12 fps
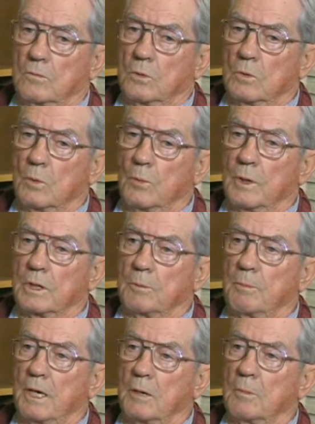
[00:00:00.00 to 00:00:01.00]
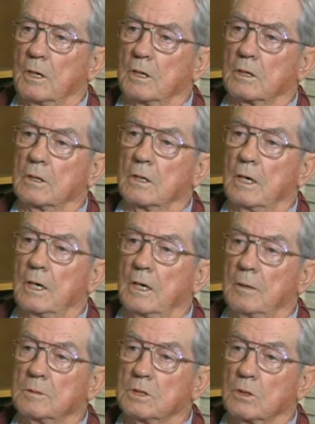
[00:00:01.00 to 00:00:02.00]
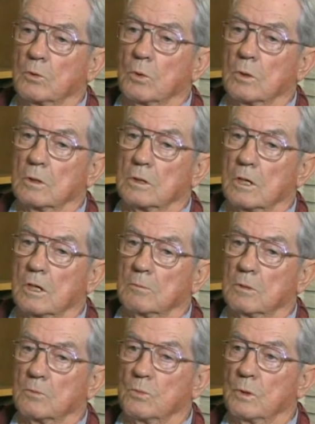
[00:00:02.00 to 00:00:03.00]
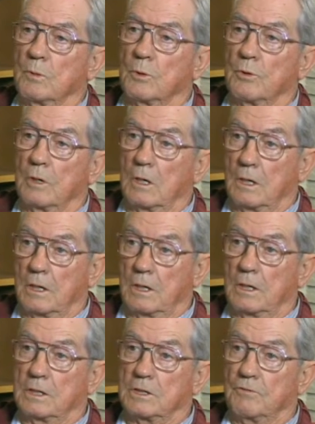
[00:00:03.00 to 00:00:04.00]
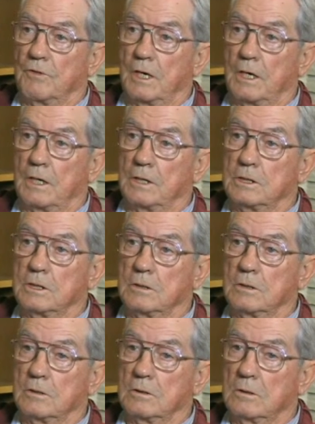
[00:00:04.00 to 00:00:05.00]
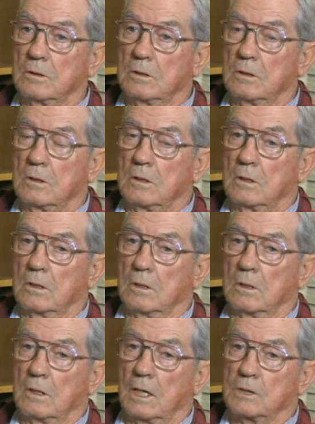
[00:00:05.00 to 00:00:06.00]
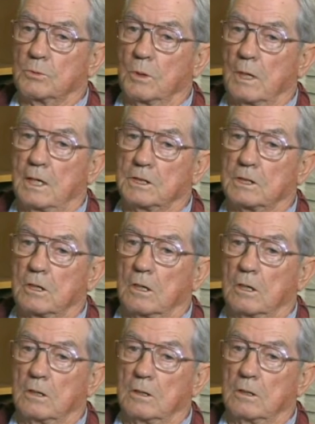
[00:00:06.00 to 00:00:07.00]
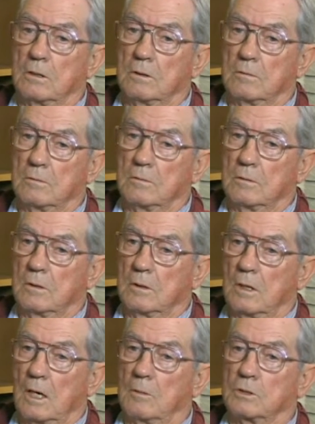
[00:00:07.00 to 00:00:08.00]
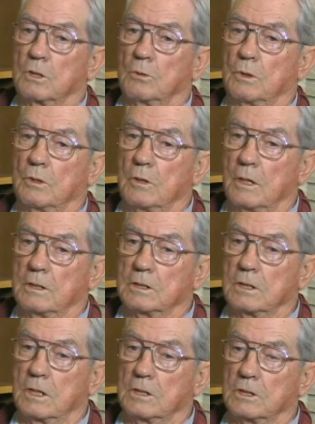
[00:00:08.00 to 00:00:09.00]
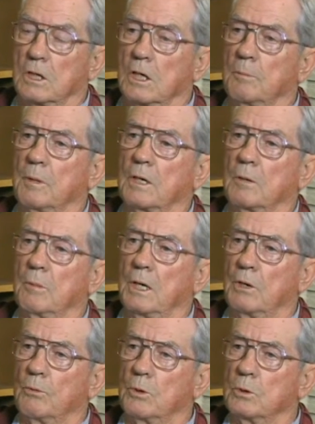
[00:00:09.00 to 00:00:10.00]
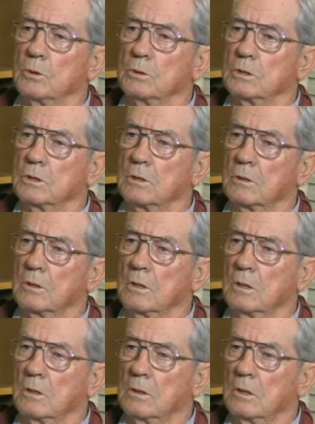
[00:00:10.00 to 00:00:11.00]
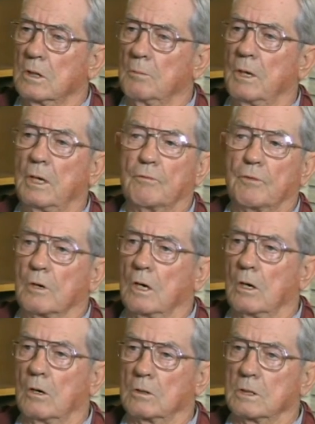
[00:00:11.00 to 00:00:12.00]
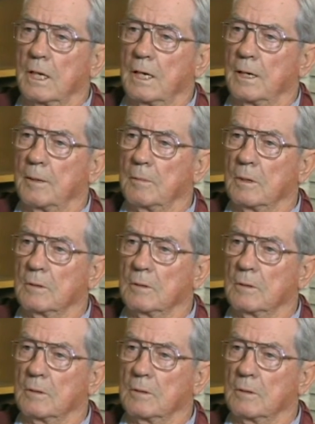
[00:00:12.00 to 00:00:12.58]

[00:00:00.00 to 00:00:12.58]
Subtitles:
when we went to the Pan American Games and the World Tournament, we were really at a disadvantage. And that's when I started. I was on the United States Olympic Committee Rules Committee for a long time.